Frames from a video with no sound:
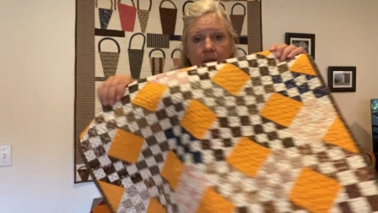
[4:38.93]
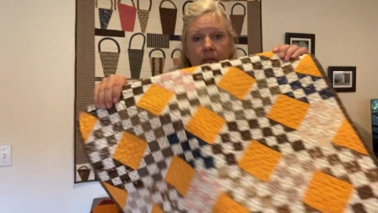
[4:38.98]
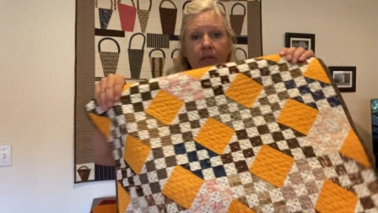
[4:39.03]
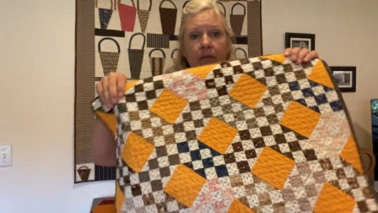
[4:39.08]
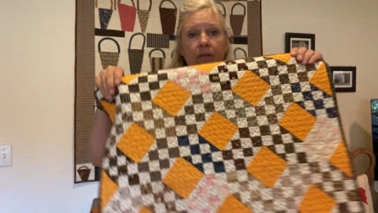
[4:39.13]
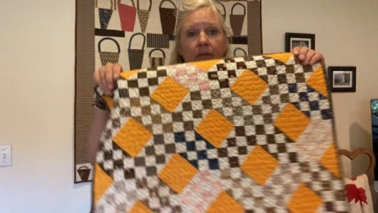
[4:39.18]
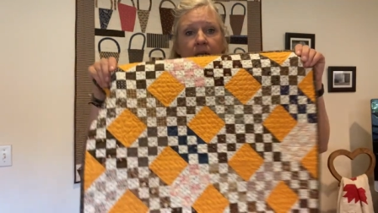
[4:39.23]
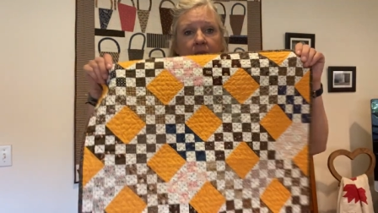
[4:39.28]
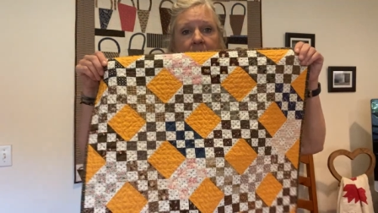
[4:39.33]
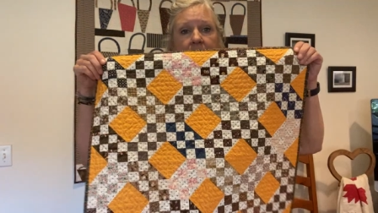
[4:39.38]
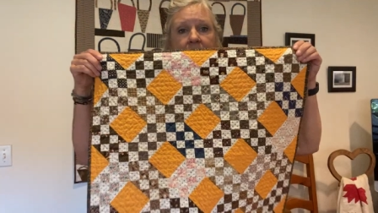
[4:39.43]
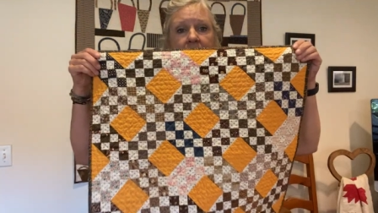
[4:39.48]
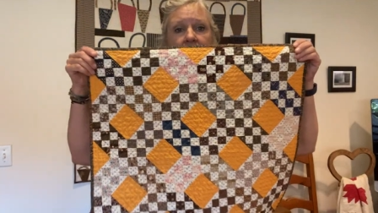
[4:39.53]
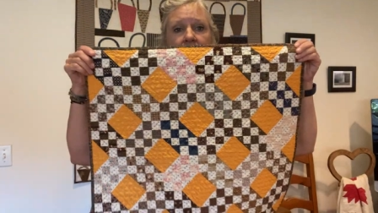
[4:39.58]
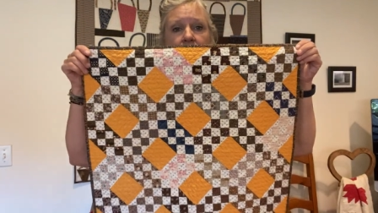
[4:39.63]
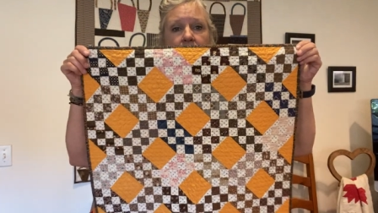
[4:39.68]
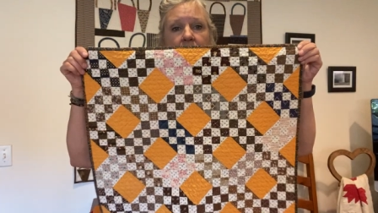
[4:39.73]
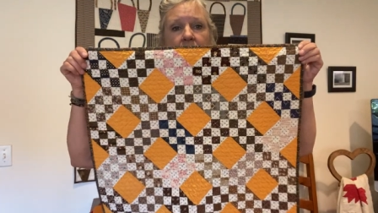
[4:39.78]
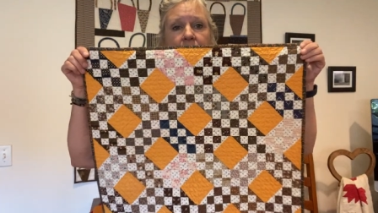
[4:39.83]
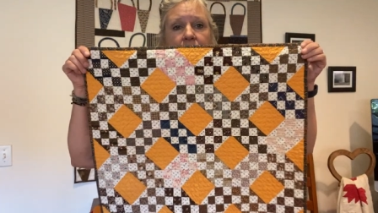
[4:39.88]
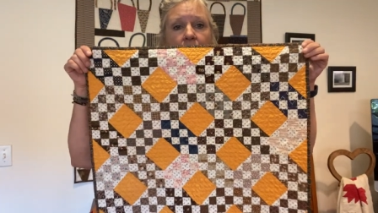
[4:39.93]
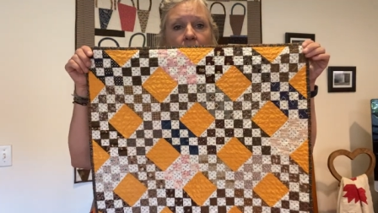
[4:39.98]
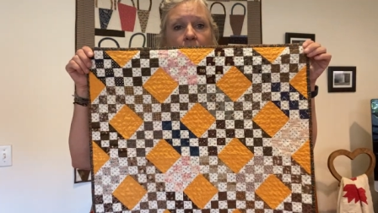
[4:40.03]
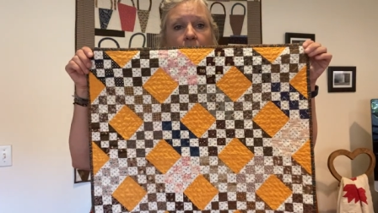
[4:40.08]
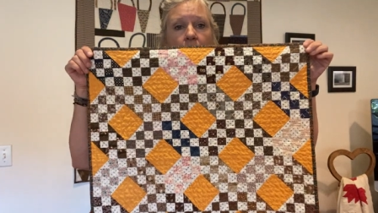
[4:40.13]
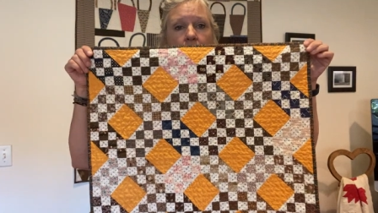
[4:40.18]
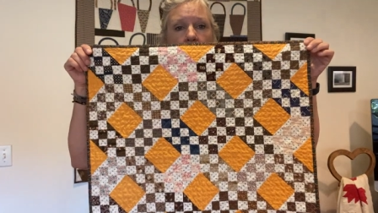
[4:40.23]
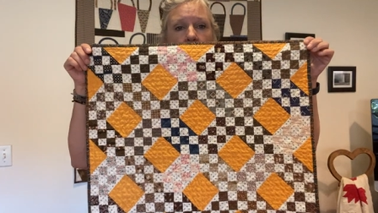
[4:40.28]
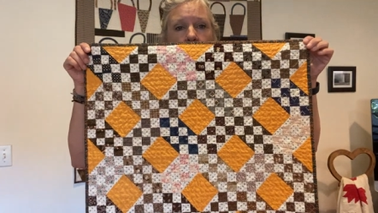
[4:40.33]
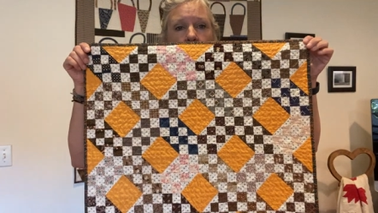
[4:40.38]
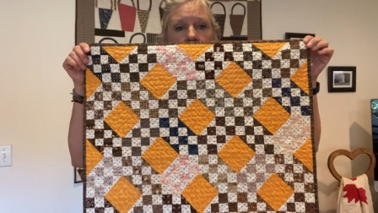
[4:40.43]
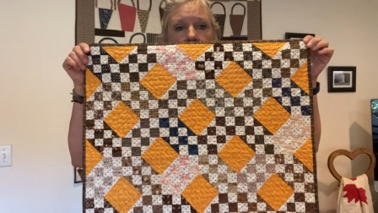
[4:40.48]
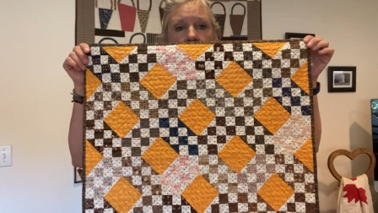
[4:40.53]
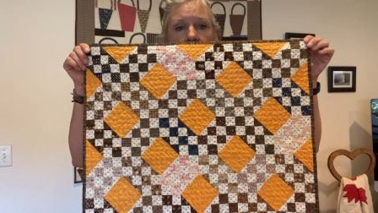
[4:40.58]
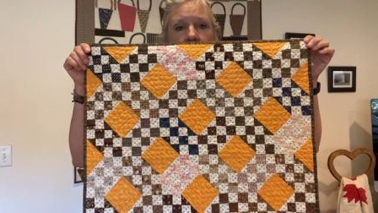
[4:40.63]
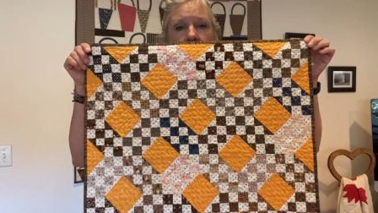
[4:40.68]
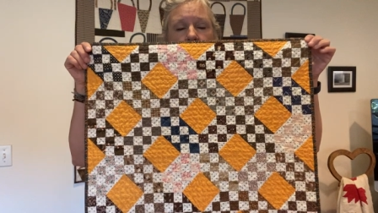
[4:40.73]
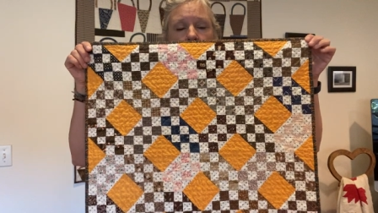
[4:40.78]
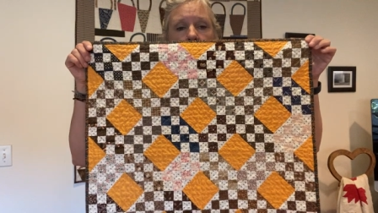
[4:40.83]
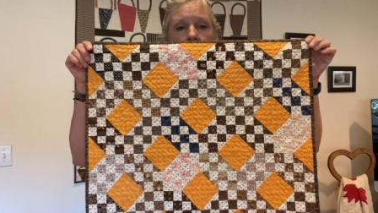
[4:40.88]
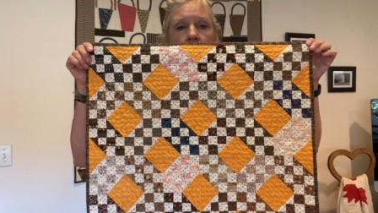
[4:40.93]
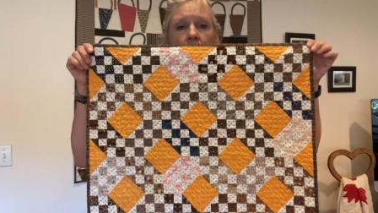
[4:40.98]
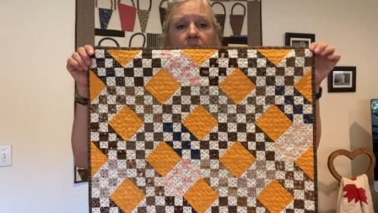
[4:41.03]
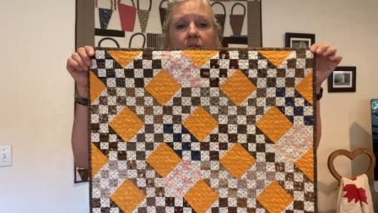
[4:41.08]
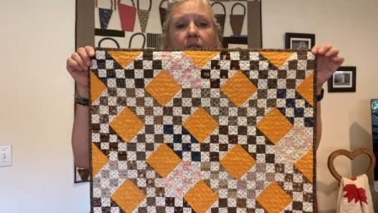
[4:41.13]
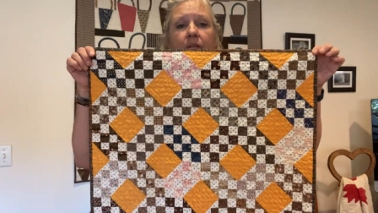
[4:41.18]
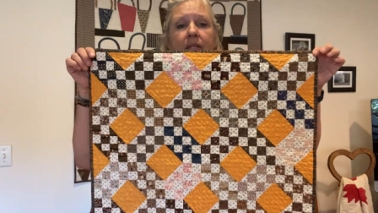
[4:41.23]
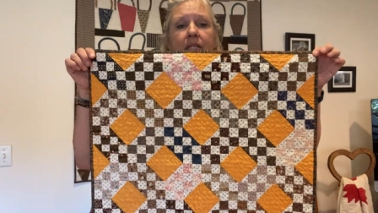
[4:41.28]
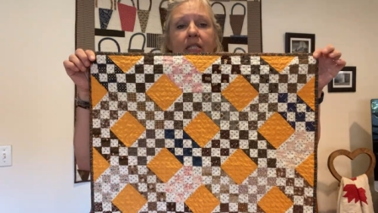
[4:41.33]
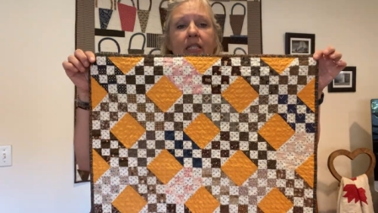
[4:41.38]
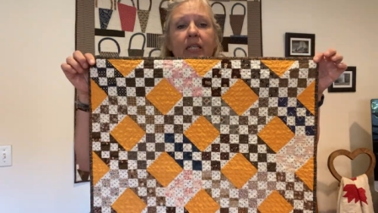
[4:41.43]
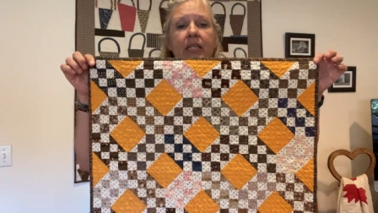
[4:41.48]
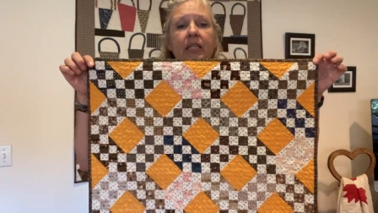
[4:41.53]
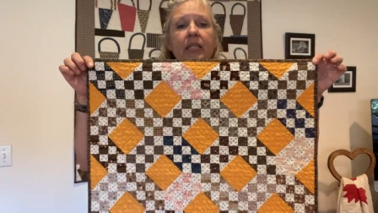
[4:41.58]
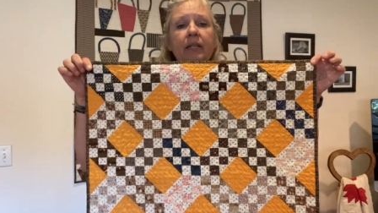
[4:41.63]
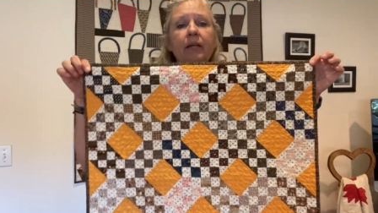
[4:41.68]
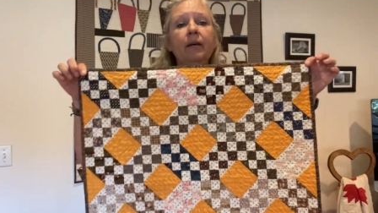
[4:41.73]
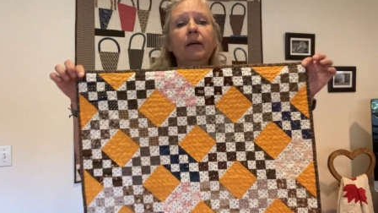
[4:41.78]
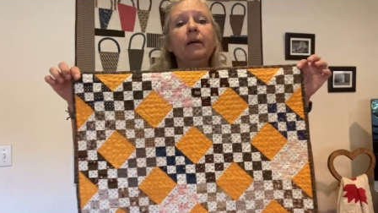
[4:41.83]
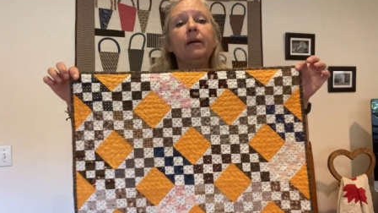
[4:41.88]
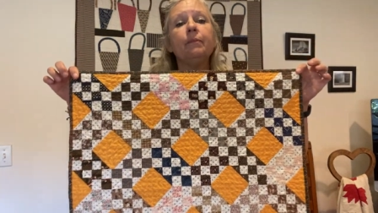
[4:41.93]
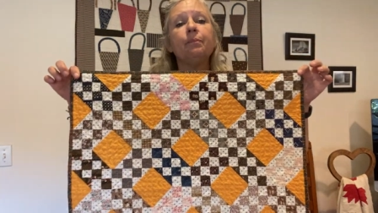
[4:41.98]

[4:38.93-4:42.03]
you guys have been following my blog for long, you'll see